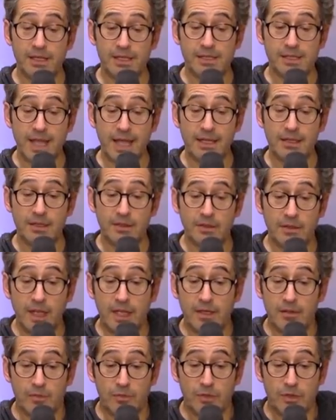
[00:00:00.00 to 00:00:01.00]
is that
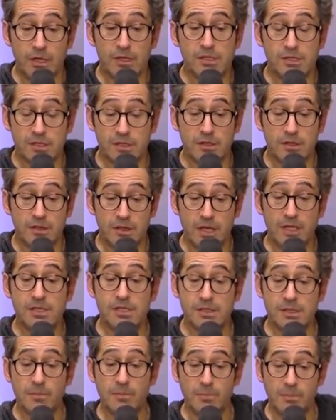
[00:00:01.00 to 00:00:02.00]
they this
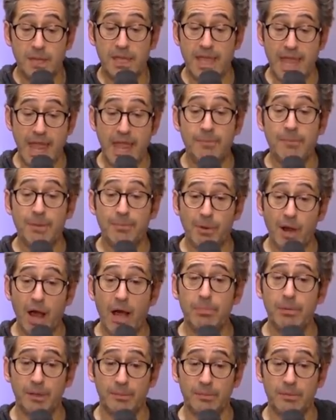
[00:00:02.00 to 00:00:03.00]
this became a
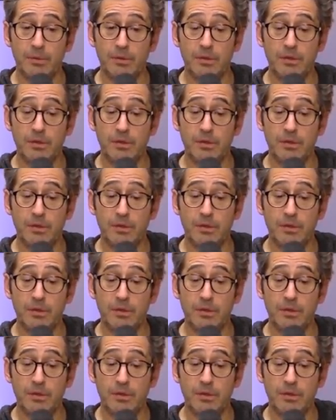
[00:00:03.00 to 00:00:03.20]
problem